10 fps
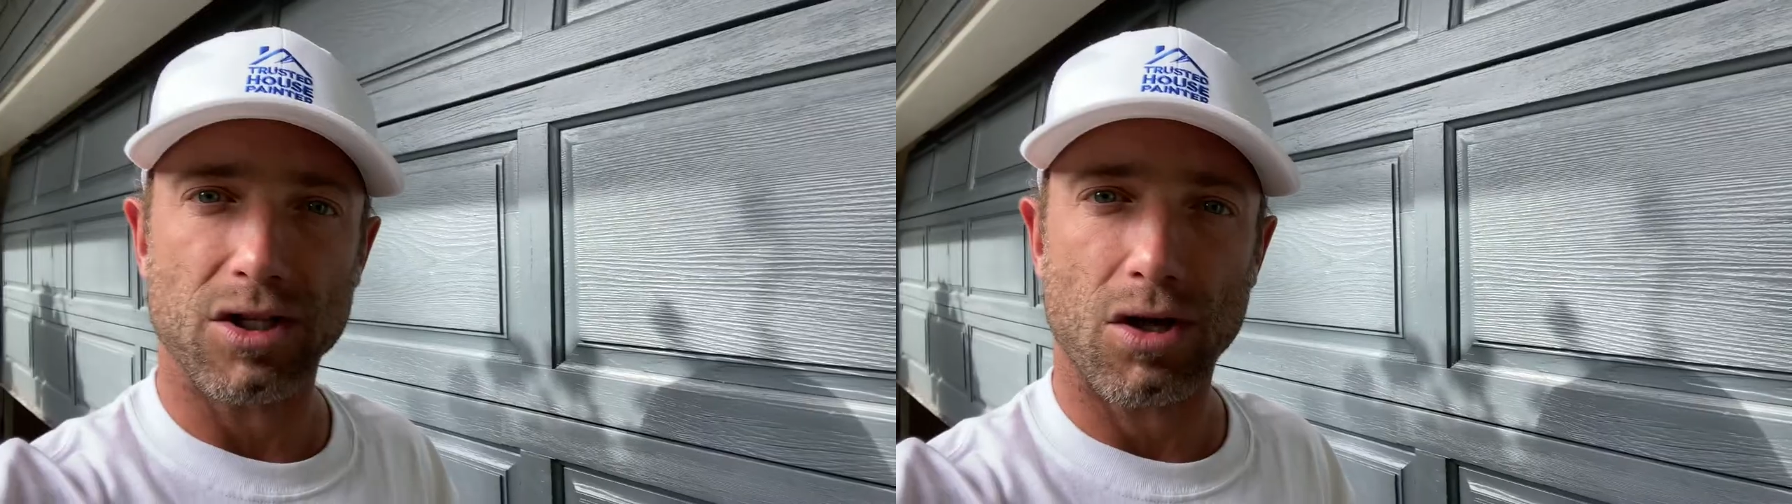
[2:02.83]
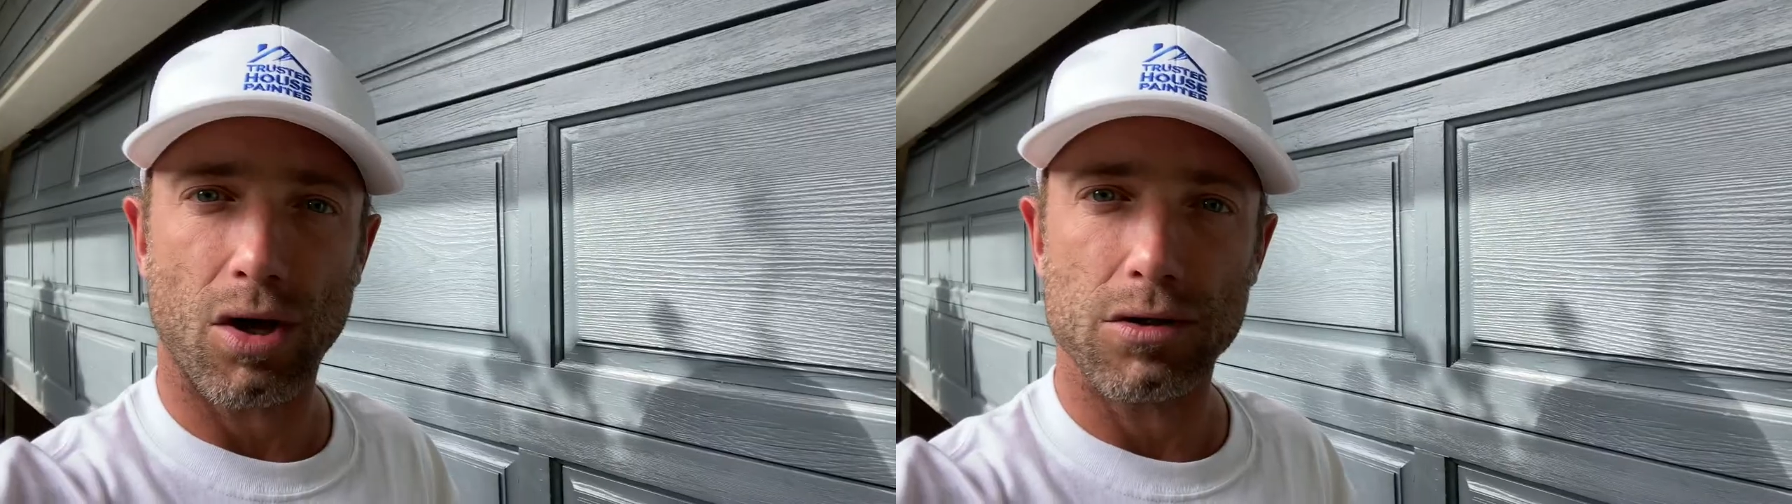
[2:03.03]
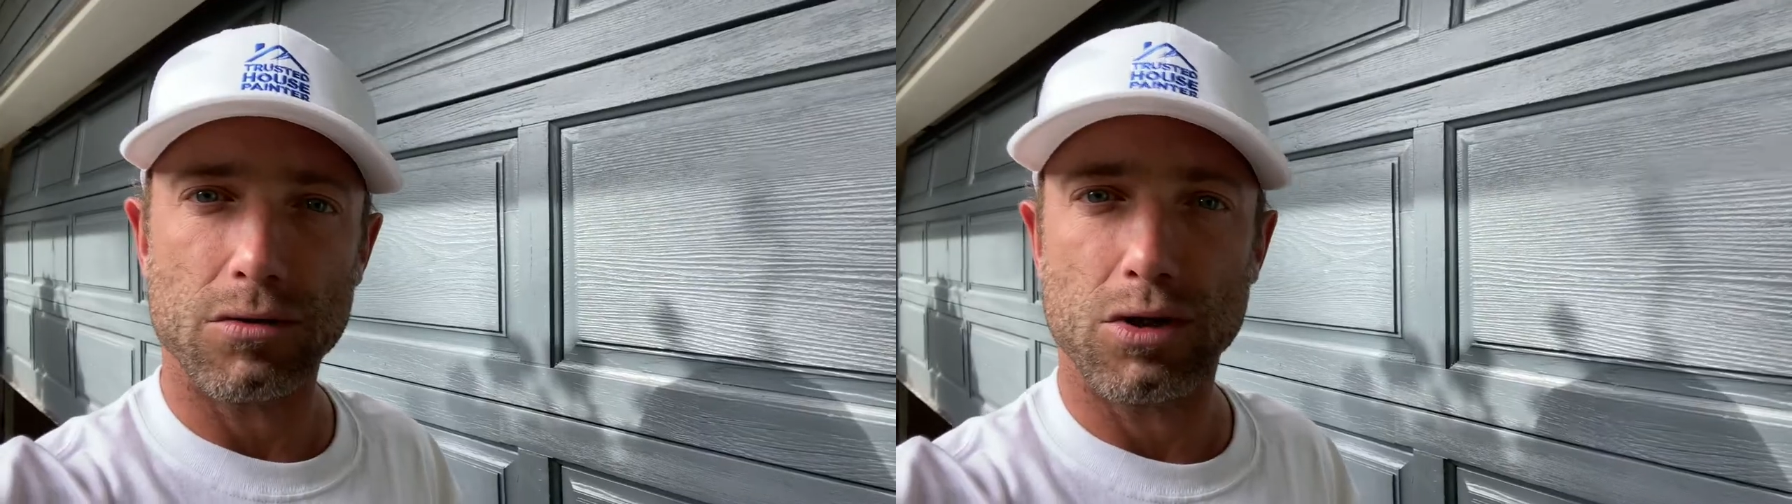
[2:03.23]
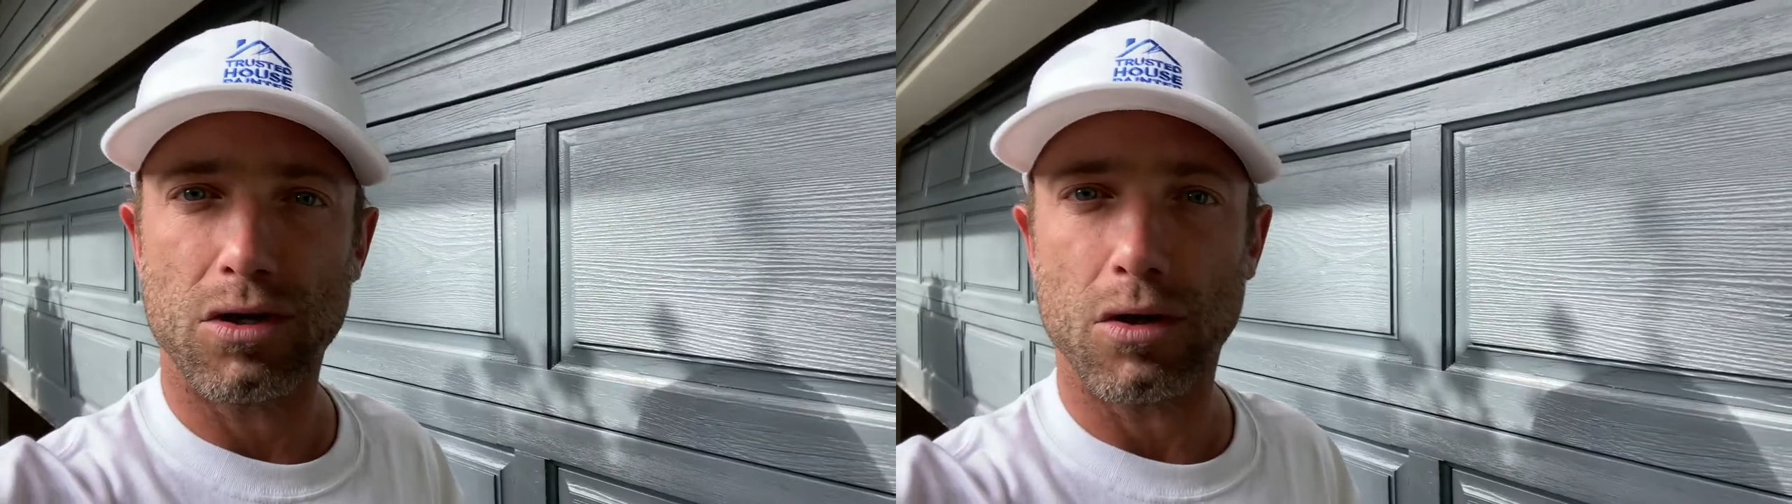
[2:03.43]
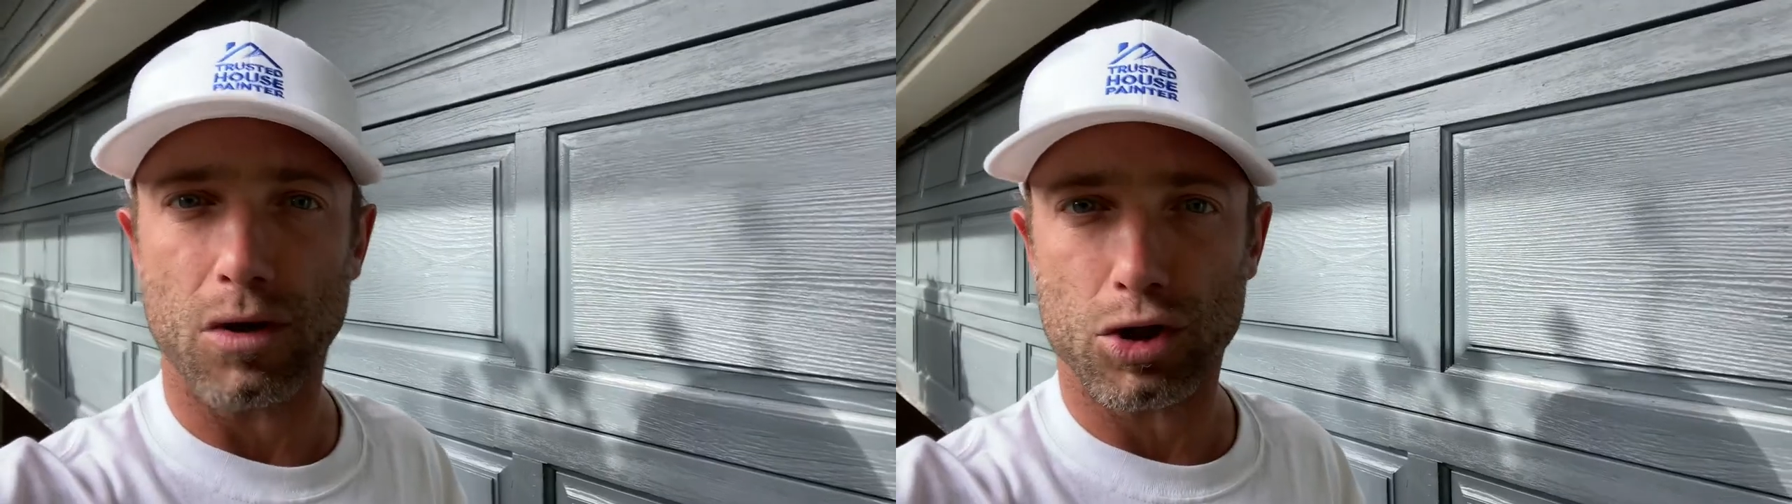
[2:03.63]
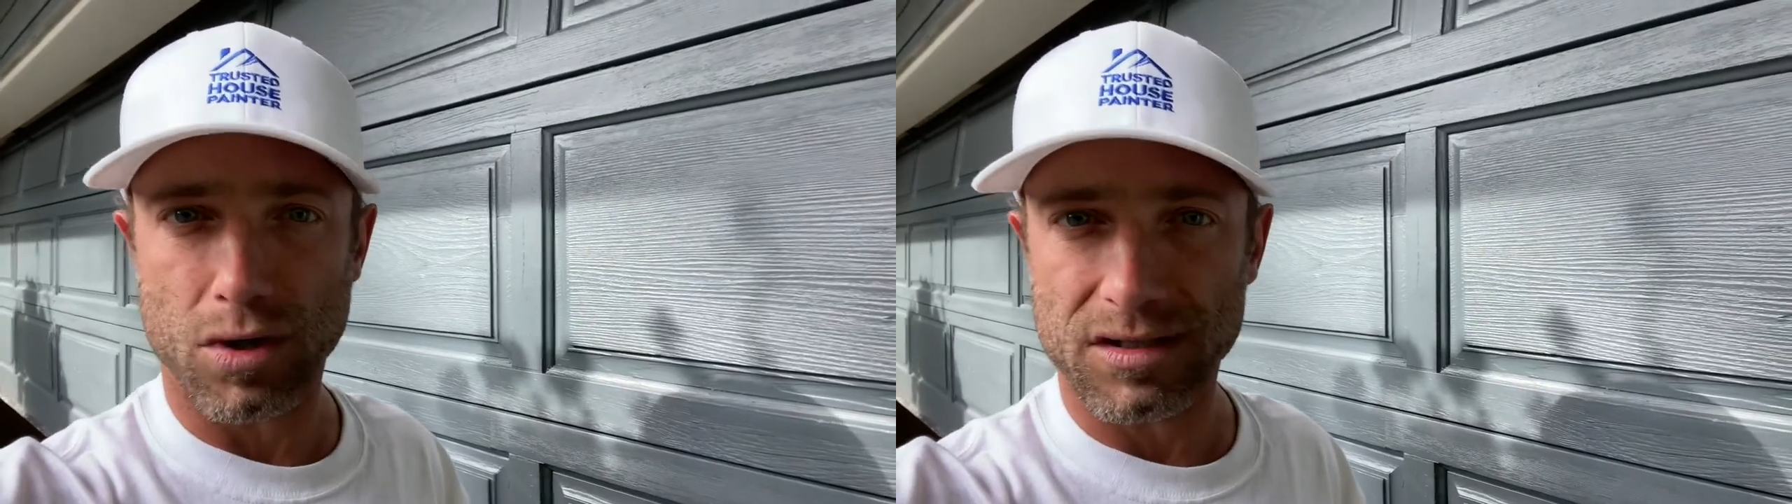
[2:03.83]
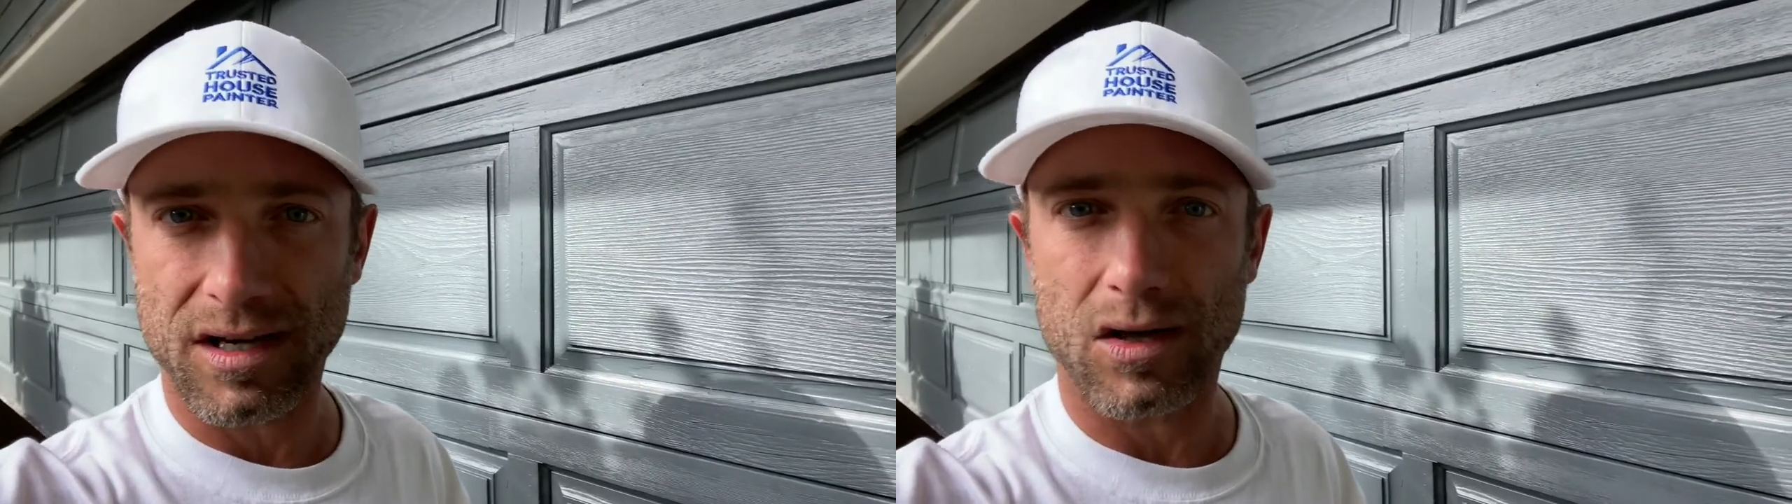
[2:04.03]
to call you, you can go to trusted